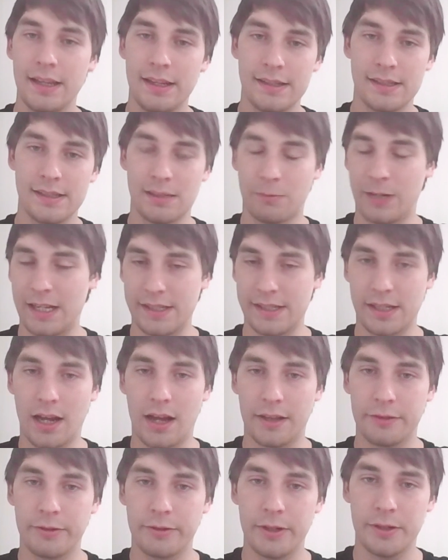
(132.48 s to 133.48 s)
Someone has
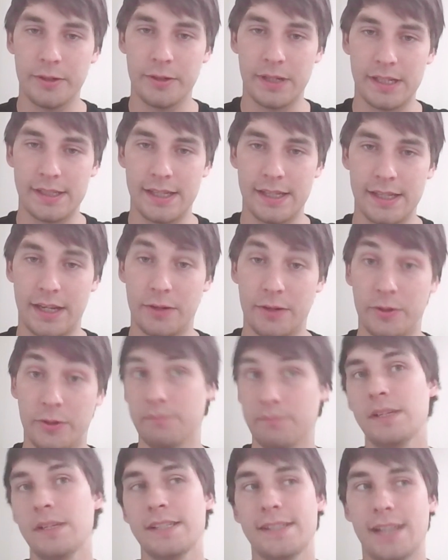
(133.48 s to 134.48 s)
gone through and said,
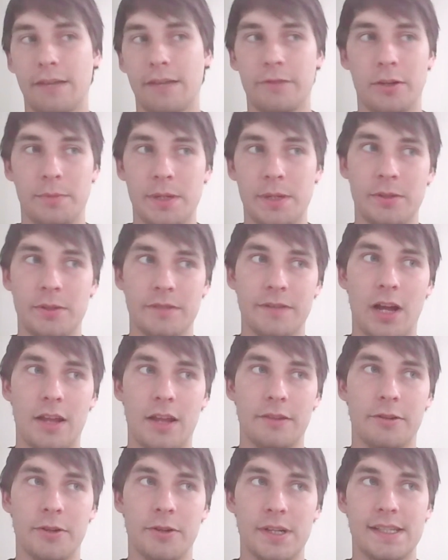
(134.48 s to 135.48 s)
or several people have gone
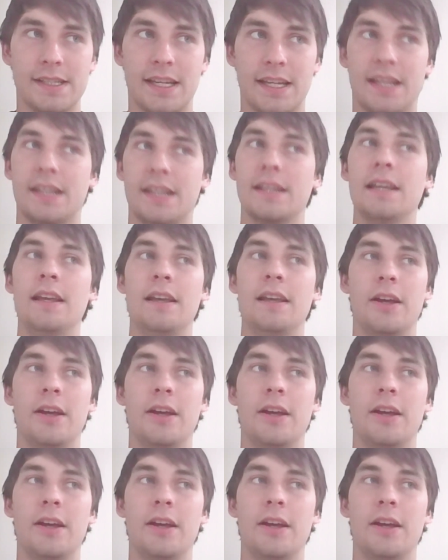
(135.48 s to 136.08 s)
through and said,